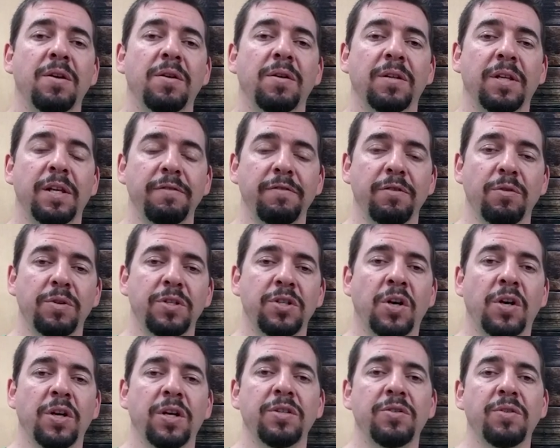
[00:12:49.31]
leave your
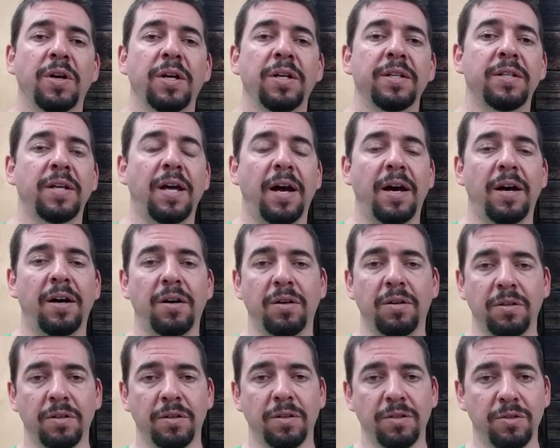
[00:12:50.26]
return address,
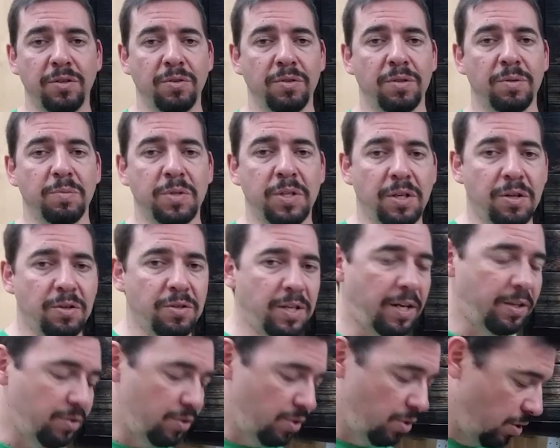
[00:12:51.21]
I'll shoot some stickers
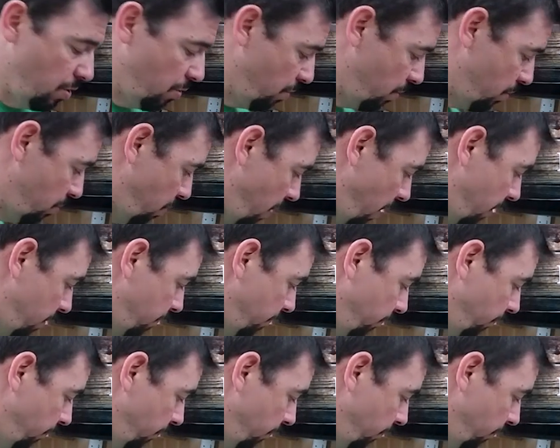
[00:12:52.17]
out to you as well.